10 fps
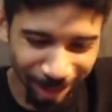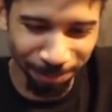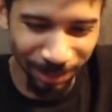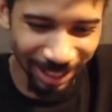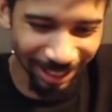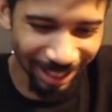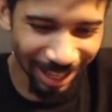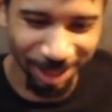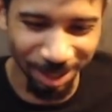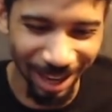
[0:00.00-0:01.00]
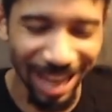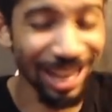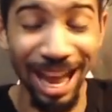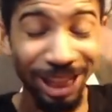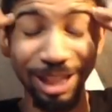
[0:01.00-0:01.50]
explain. I don't. I
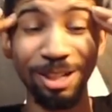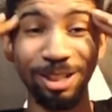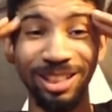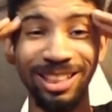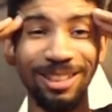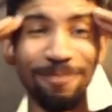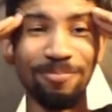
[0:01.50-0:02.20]
like. I literally.